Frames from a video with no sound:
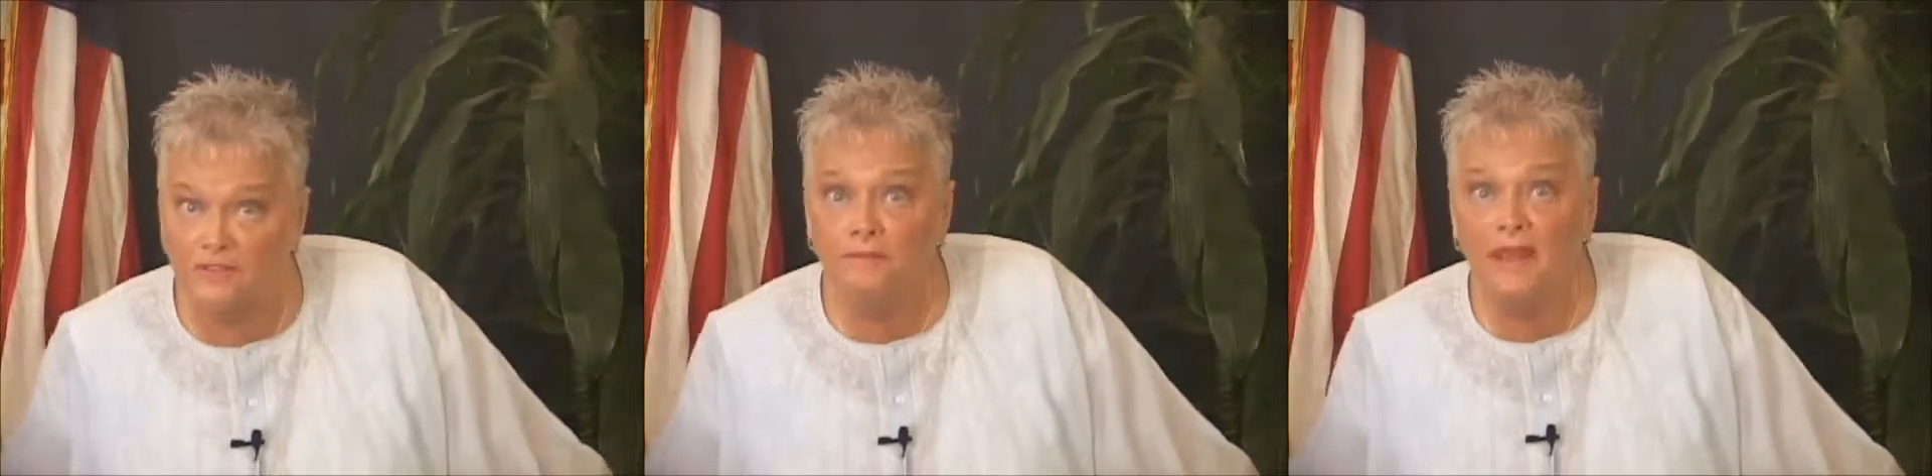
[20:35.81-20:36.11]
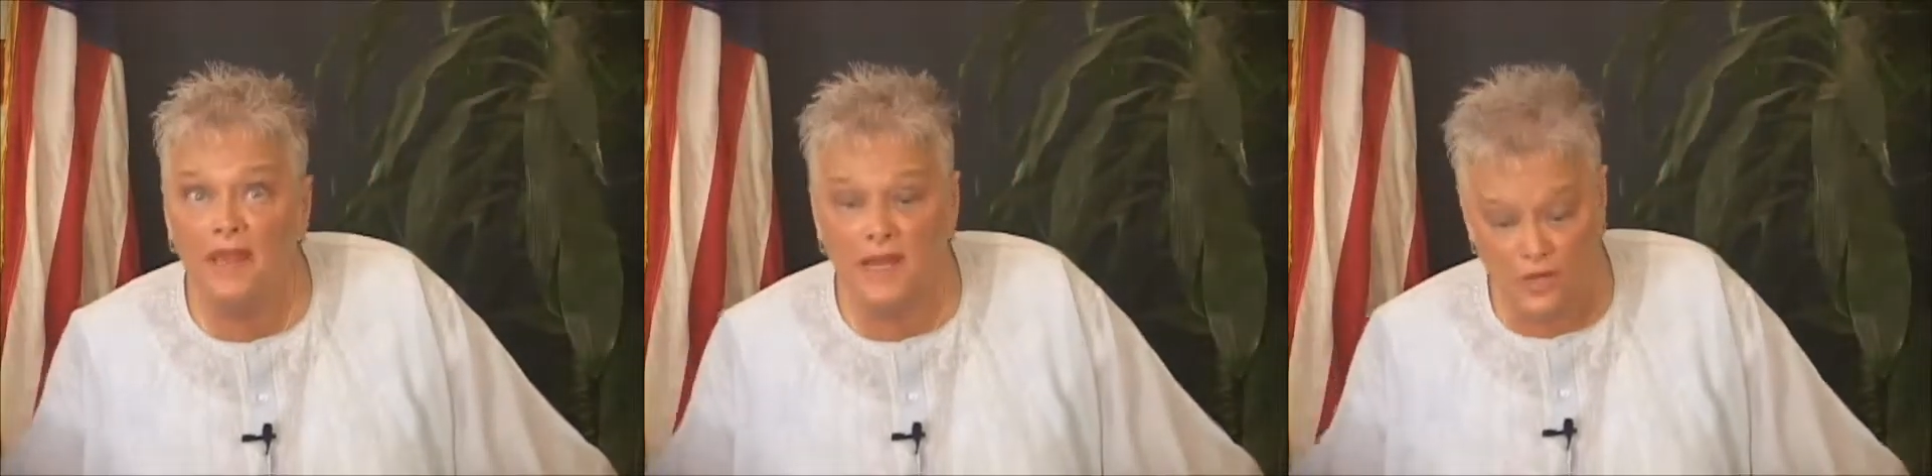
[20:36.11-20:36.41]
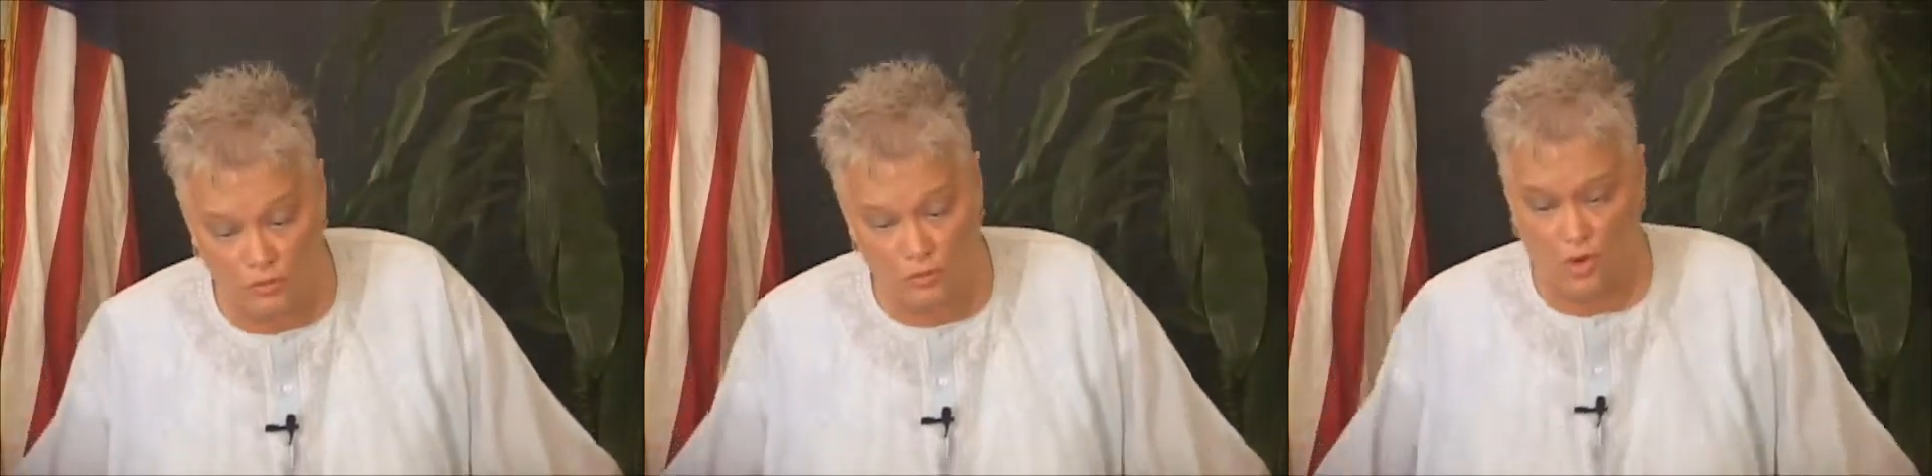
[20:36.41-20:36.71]
of being in
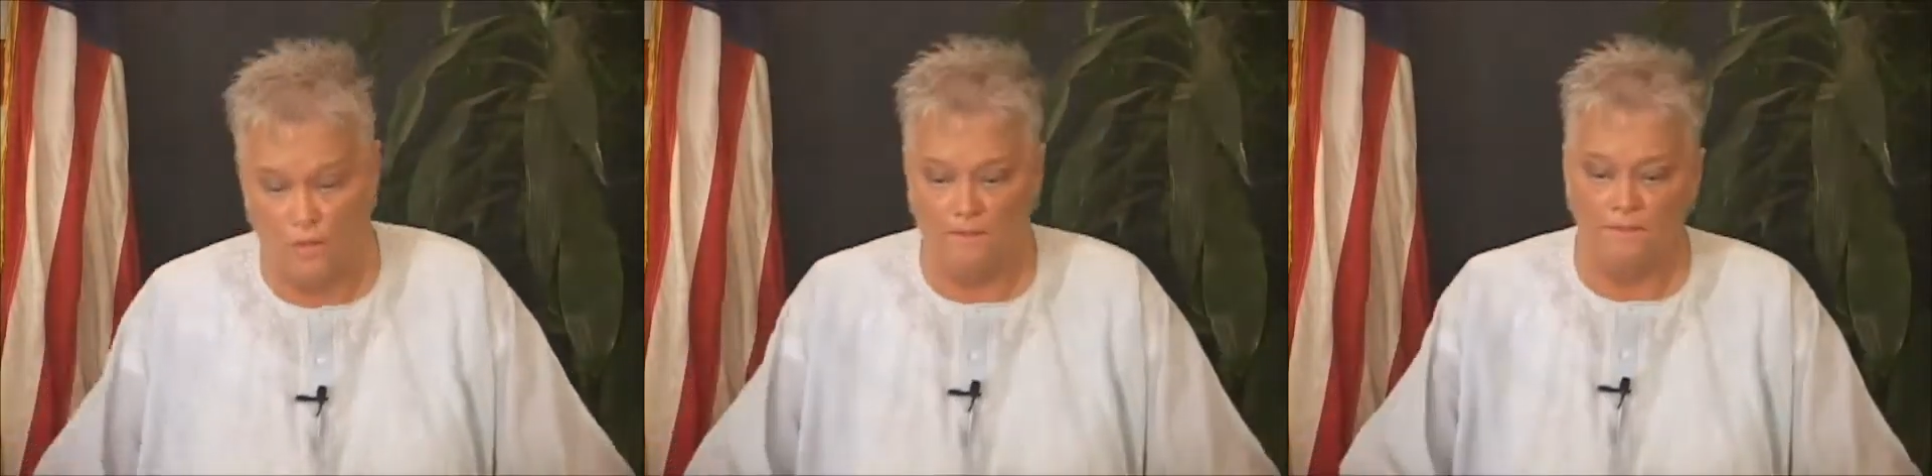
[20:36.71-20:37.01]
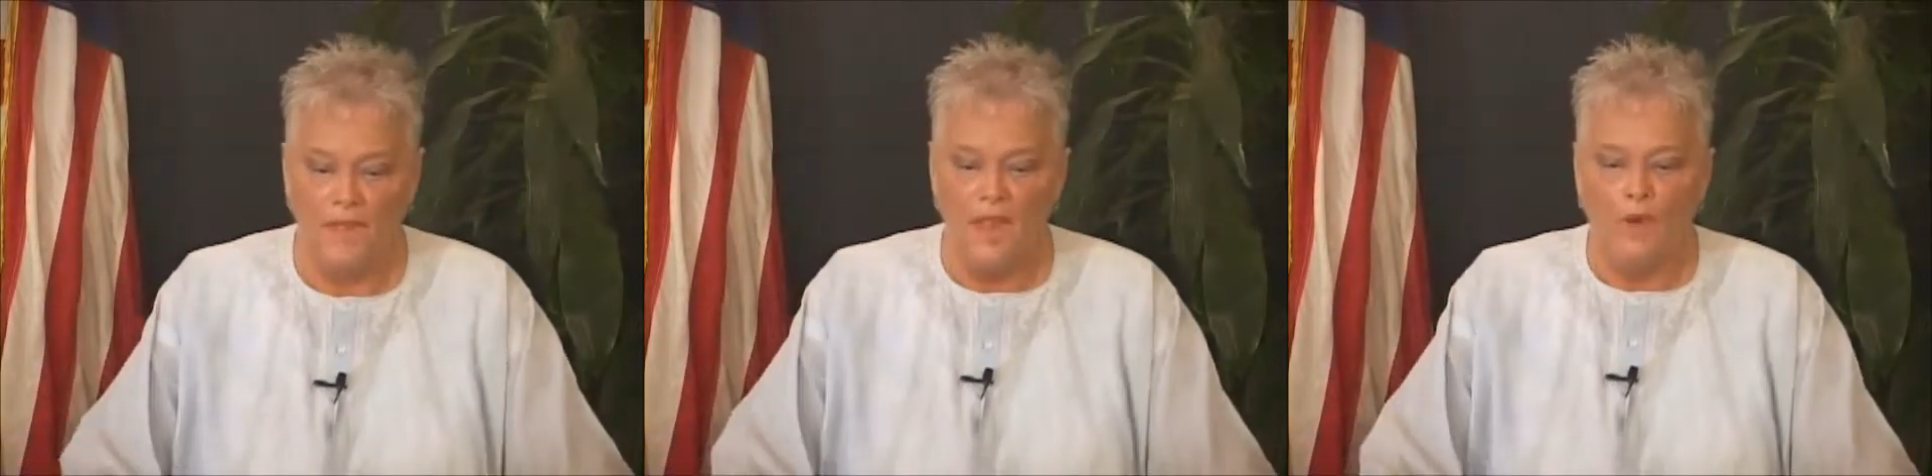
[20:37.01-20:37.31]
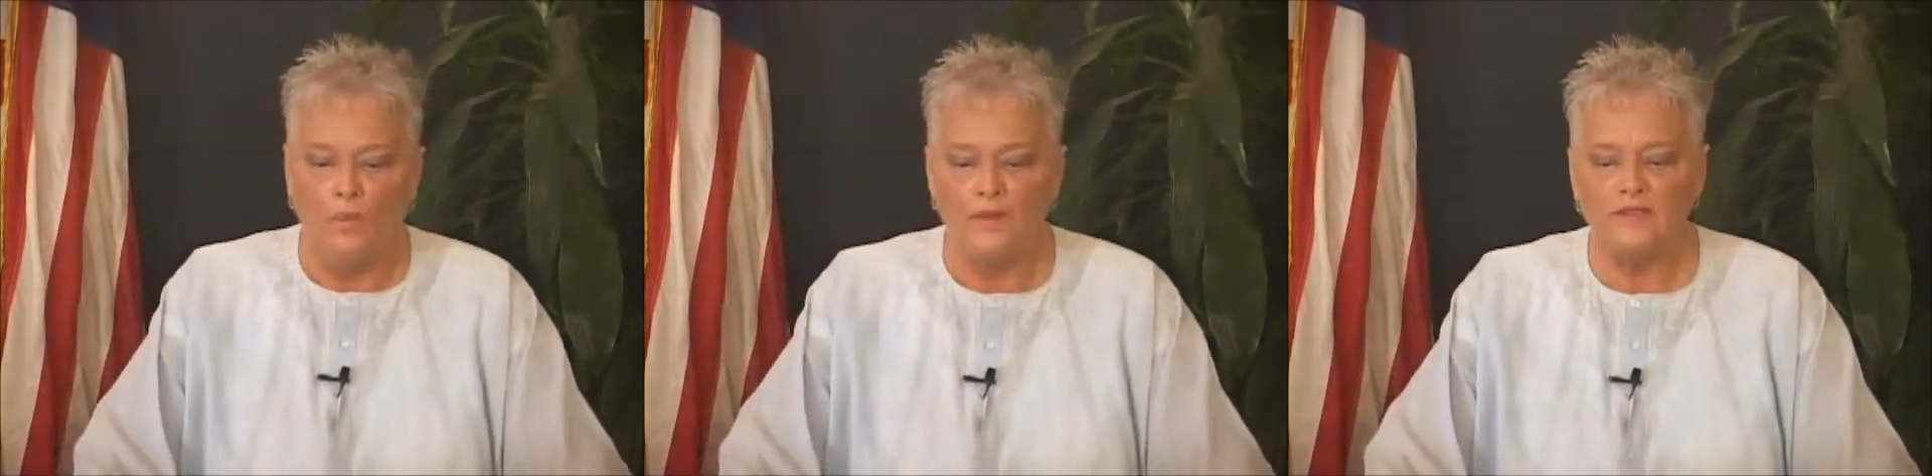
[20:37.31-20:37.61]
a room
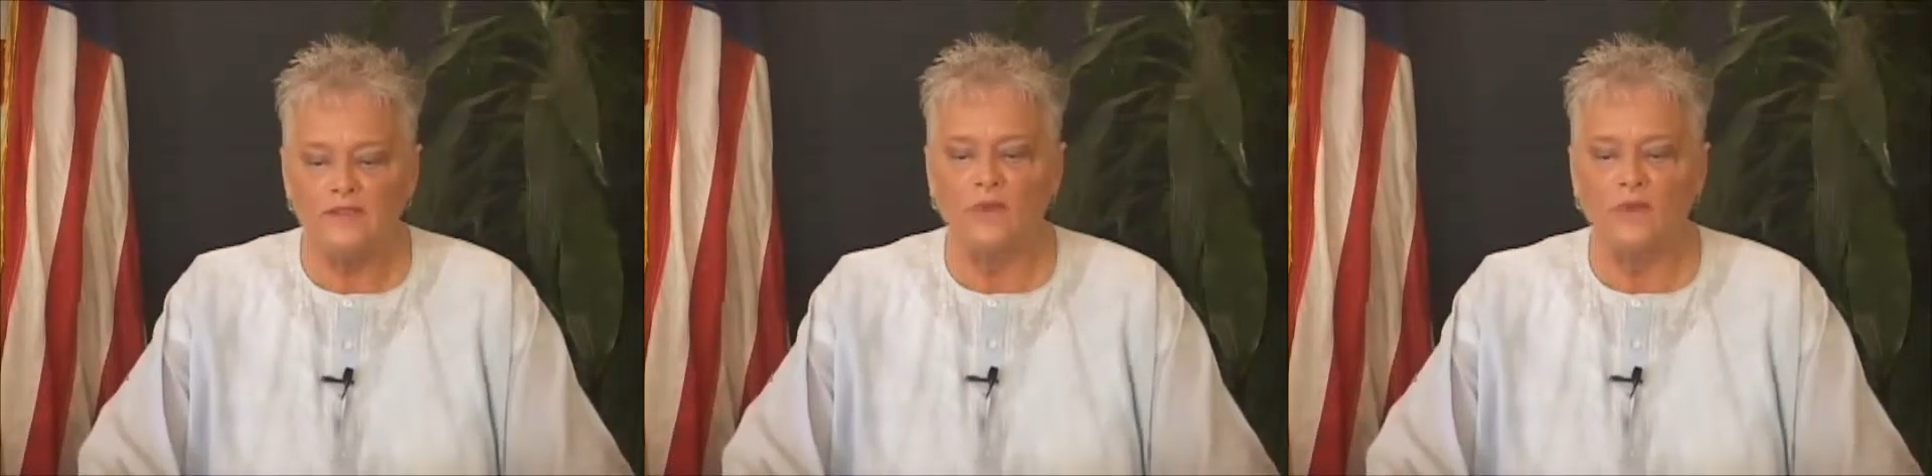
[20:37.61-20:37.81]
when